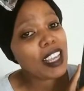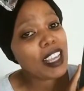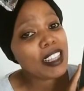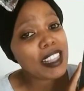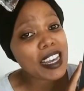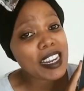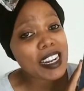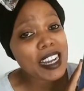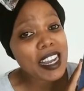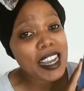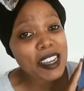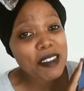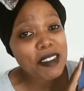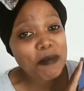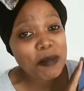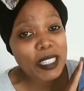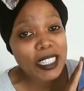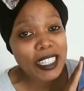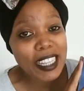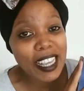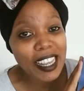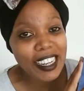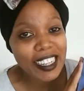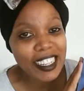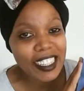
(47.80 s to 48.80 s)
that I am
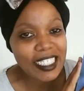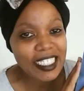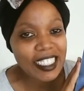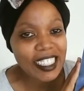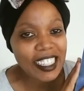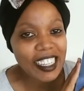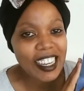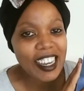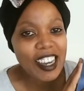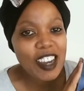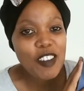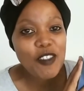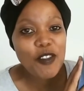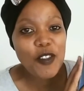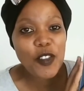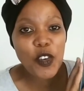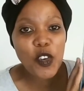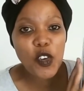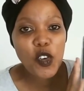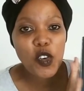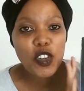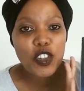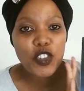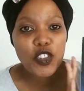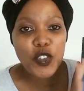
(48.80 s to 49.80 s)
selling
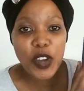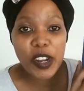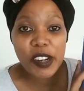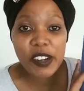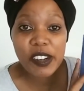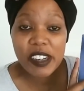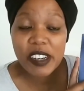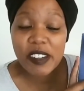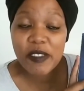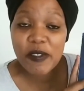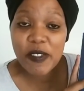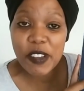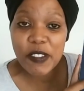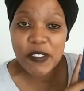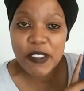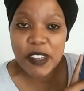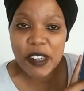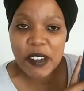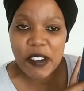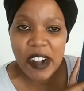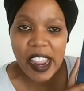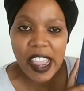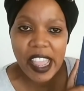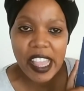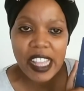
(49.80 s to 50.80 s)
for 250
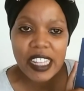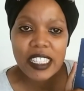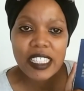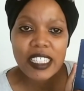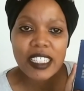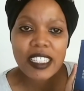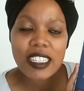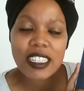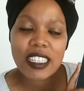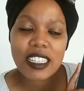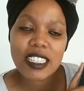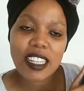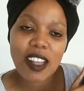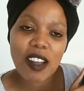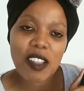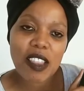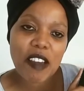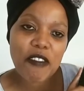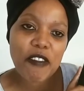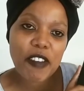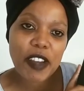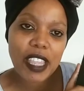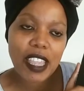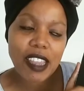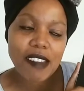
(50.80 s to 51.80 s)
rands, South
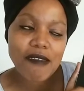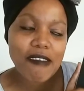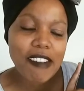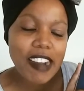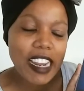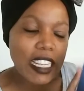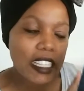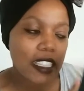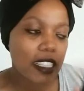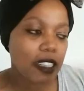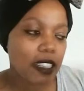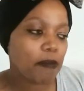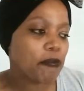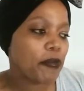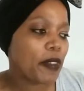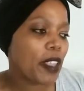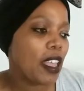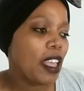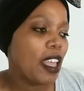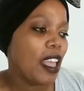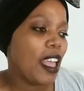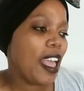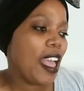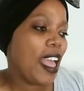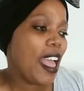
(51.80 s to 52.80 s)
African rands.
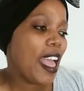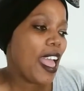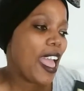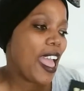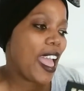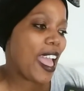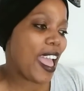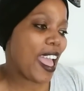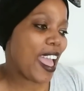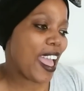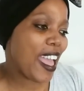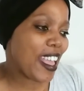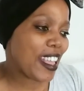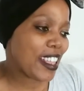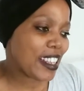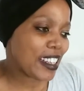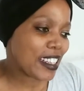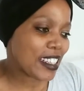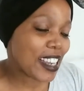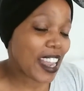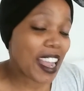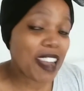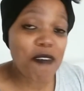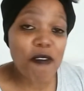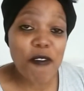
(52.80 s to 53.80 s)
And
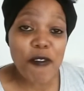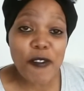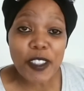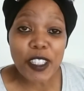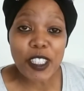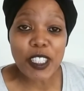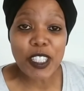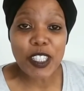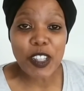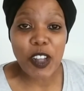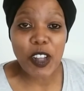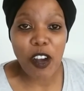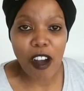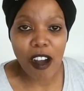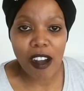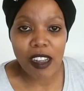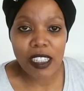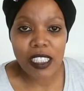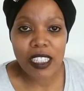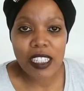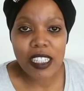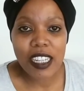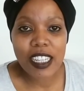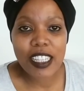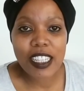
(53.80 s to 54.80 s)
I feel so
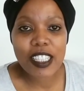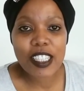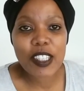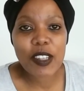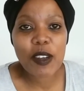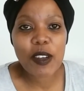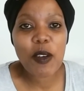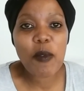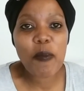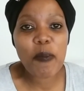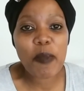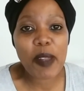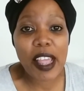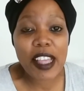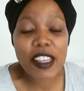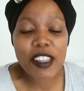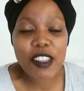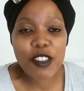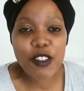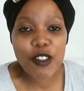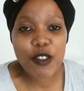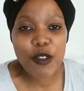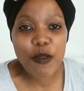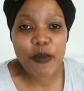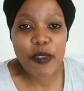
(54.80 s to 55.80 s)
honored and so
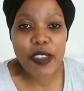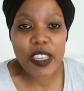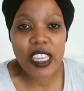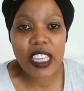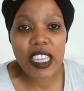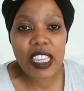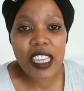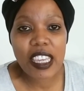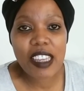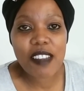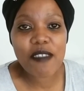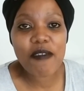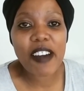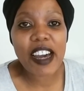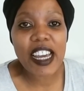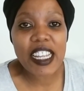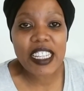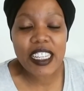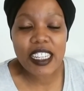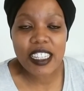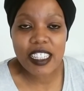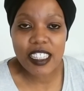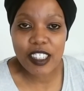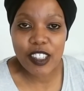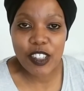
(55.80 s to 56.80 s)
blessed to be
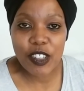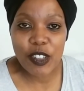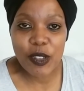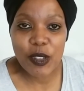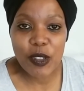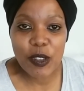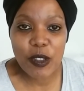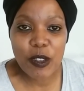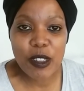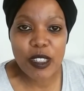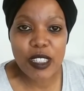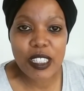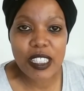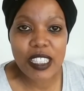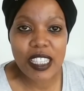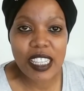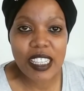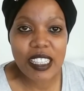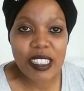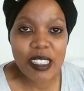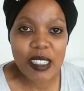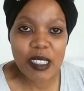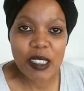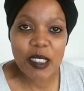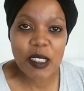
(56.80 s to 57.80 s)
invited into
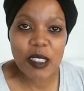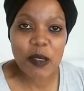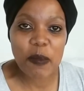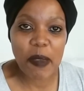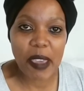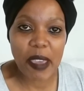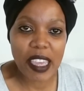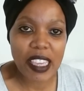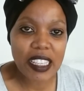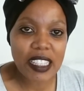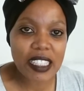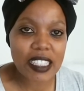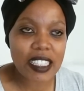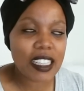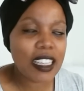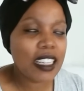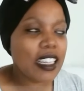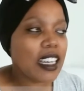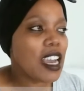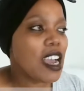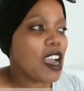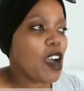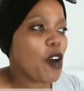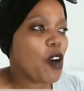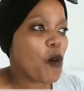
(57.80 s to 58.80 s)
this space
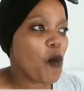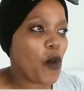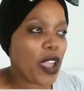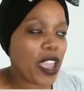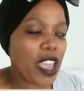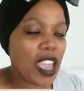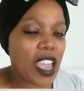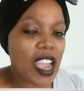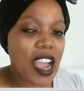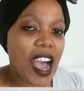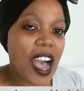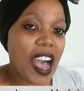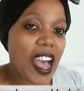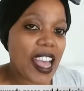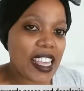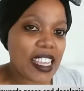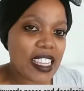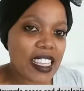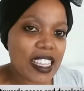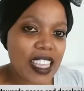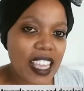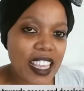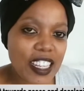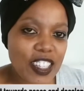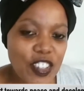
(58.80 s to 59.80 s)
where
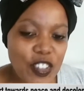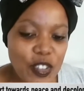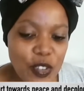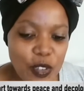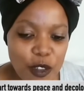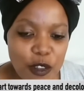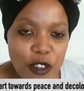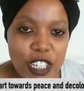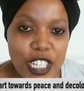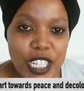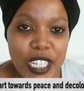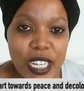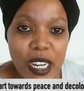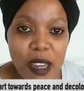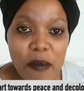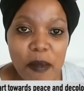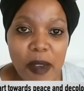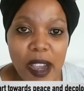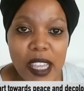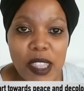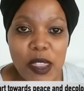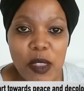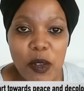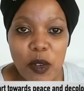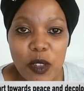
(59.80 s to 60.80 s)
I get to share
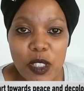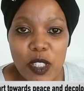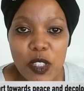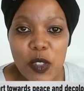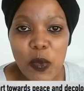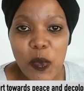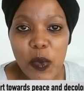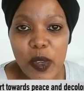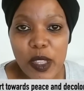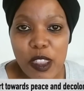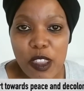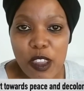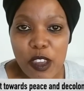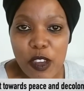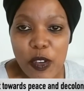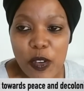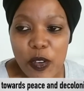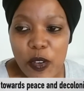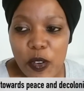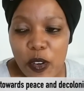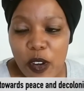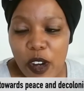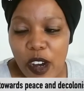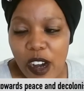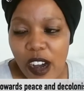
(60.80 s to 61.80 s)
my thoughts with
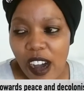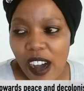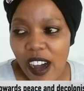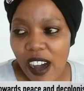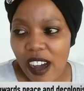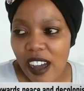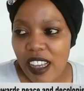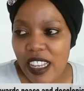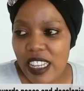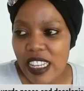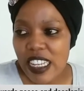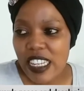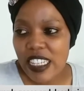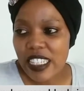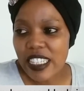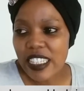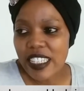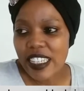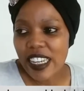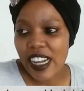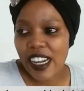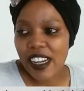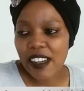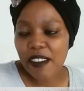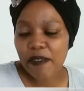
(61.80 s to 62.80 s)
you and
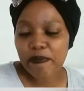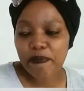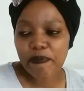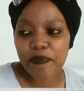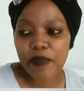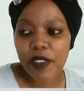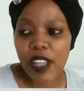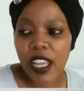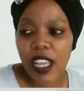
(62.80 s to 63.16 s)
on